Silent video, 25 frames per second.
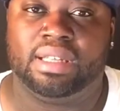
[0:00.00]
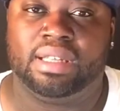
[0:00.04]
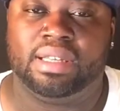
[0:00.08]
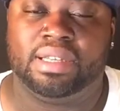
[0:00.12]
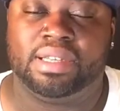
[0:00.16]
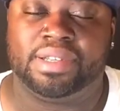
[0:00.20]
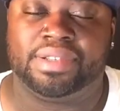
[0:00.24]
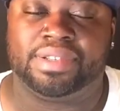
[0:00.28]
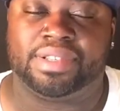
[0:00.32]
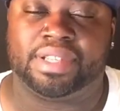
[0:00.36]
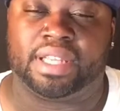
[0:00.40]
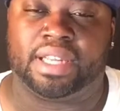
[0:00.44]

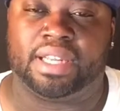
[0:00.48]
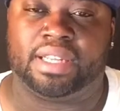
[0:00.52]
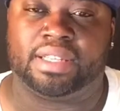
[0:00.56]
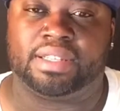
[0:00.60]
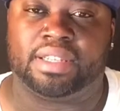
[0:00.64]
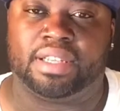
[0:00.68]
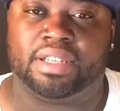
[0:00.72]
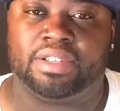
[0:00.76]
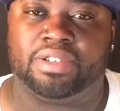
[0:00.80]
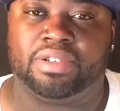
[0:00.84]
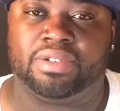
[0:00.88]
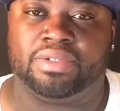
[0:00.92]
She said, "Let's
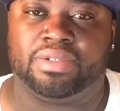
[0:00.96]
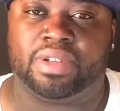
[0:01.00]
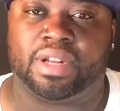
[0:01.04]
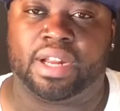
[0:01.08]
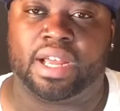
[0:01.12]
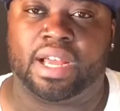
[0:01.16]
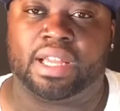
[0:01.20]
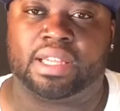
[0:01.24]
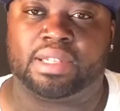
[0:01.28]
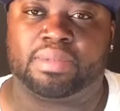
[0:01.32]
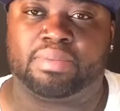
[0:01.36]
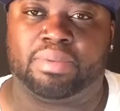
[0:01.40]
get you to the
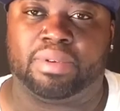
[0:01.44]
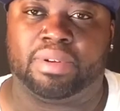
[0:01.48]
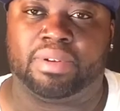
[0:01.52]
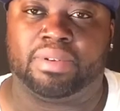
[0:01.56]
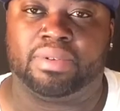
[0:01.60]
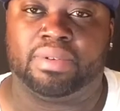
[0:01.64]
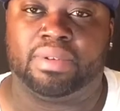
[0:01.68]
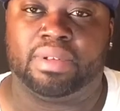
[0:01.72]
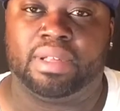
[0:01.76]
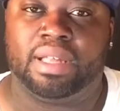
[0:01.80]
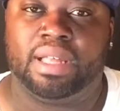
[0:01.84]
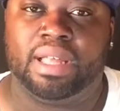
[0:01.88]
hospital."
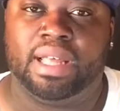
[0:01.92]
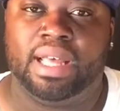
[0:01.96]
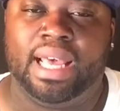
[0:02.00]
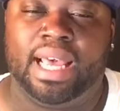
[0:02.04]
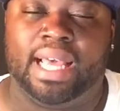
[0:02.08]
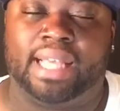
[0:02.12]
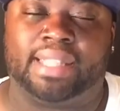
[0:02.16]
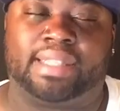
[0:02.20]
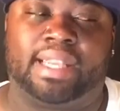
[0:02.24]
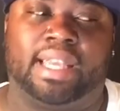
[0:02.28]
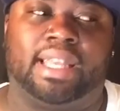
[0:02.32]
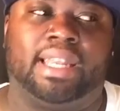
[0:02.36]

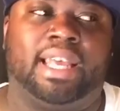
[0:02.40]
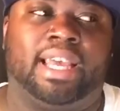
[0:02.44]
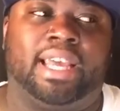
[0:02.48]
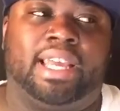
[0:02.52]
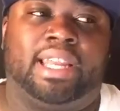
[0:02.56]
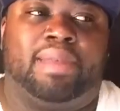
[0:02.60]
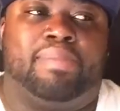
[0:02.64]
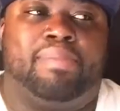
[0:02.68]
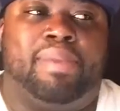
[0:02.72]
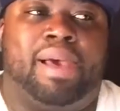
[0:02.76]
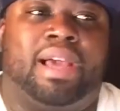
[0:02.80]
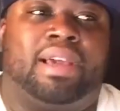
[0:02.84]
As I lay in
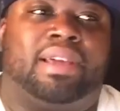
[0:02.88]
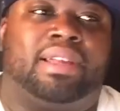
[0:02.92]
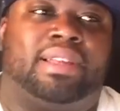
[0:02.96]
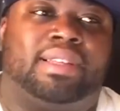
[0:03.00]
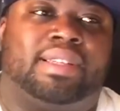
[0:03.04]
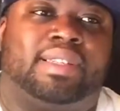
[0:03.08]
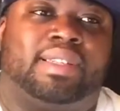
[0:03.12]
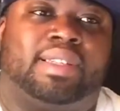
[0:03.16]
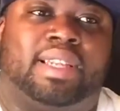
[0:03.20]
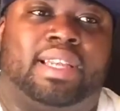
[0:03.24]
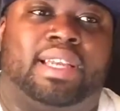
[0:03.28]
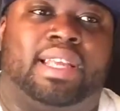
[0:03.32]
the back of the
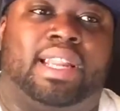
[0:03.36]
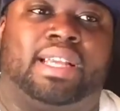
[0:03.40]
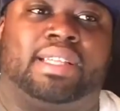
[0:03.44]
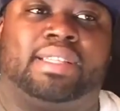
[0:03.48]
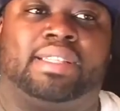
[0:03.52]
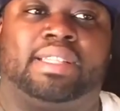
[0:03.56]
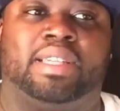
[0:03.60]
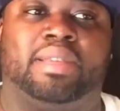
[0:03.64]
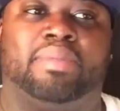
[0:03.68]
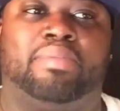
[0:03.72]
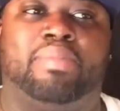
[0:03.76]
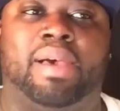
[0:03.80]
seat, I
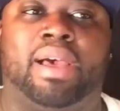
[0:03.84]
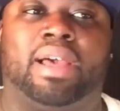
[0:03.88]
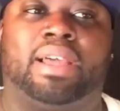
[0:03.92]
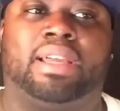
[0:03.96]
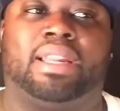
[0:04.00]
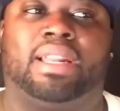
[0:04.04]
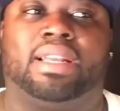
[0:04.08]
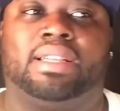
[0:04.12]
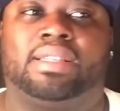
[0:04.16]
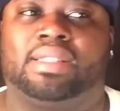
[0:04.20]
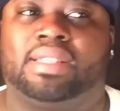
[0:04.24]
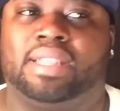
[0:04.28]
sit back
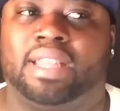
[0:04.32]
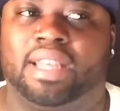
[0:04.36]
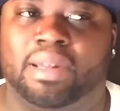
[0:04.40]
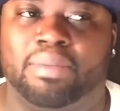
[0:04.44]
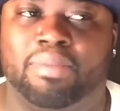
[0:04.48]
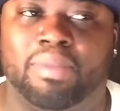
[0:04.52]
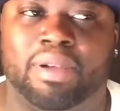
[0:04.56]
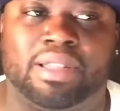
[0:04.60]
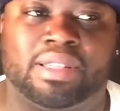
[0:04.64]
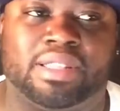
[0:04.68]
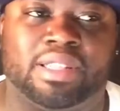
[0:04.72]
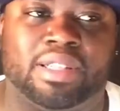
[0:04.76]
and I say to
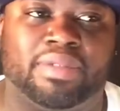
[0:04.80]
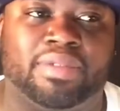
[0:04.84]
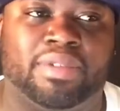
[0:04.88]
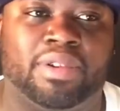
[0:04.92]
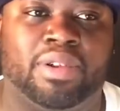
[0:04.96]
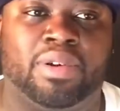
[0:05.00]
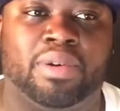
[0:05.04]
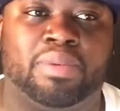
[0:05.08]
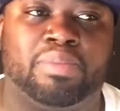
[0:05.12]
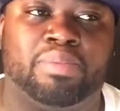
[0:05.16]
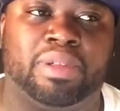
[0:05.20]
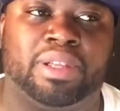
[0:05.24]
myself,
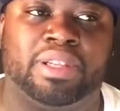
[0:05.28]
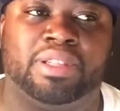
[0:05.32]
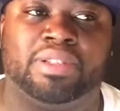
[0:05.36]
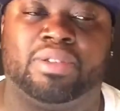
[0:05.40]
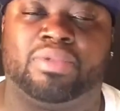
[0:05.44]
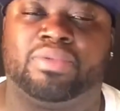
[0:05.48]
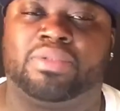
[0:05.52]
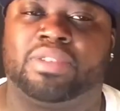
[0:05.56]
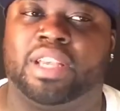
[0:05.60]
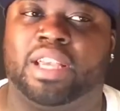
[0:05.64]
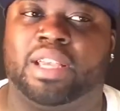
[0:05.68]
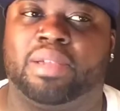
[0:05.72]
"Lord, please
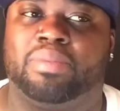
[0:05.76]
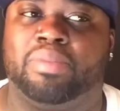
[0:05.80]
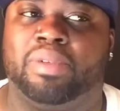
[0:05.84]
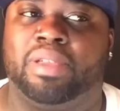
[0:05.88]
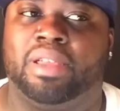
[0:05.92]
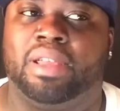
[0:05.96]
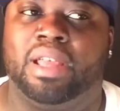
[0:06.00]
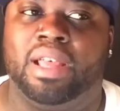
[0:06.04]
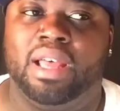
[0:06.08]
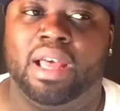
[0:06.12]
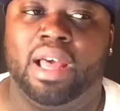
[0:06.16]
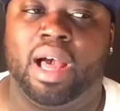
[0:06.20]
don't take
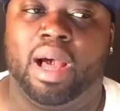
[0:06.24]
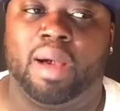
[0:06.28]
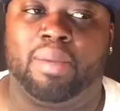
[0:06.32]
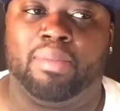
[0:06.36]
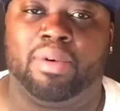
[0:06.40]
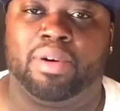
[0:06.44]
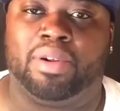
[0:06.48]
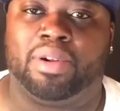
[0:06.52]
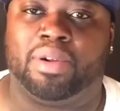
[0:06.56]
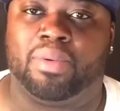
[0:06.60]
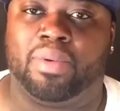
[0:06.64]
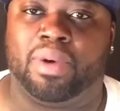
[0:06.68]
me. I'm
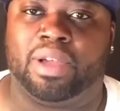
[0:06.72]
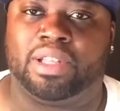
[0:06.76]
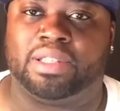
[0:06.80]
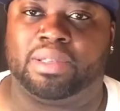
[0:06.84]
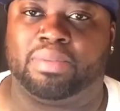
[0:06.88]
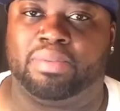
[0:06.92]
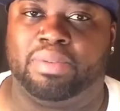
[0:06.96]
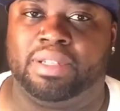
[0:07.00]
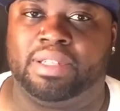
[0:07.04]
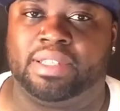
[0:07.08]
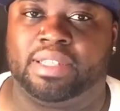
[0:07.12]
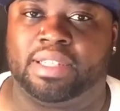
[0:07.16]
on the way to
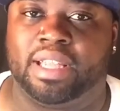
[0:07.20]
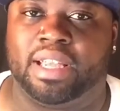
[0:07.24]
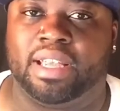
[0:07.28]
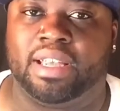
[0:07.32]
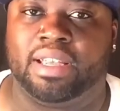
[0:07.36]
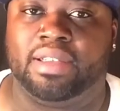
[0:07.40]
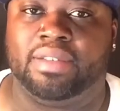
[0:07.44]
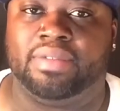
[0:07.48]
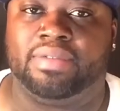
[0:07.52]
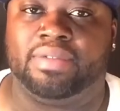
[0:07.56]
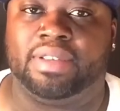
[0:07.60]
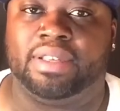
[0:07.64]
be
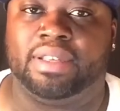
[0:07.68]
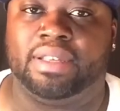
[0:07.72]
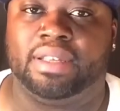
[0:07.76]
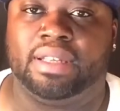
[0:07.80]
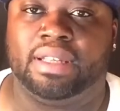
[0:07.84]
saved."